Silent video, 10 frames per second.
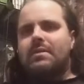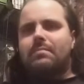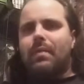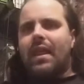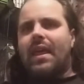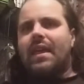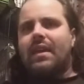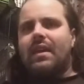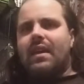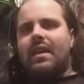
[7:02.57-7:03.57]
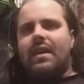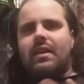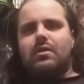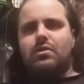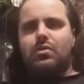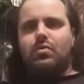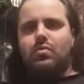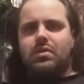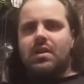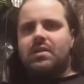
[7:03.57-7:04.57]
just playing
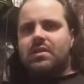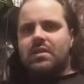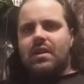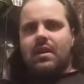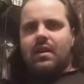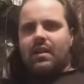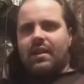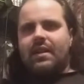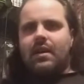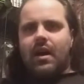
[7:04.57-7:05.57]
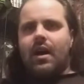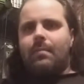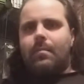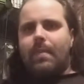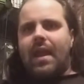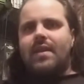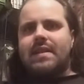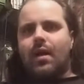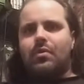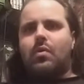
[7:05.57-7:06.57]
to just clean up, paint
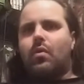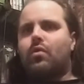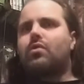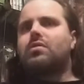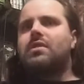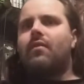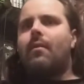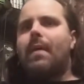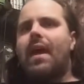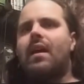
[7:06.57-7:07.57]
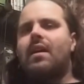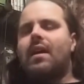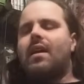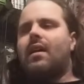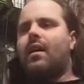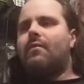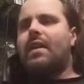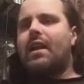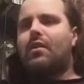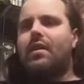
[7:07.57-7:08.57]
out the corners of an
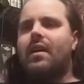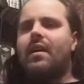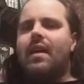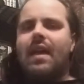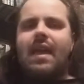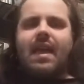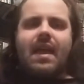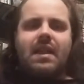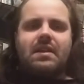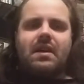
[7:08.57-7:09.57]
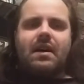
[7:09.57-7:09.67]
area, and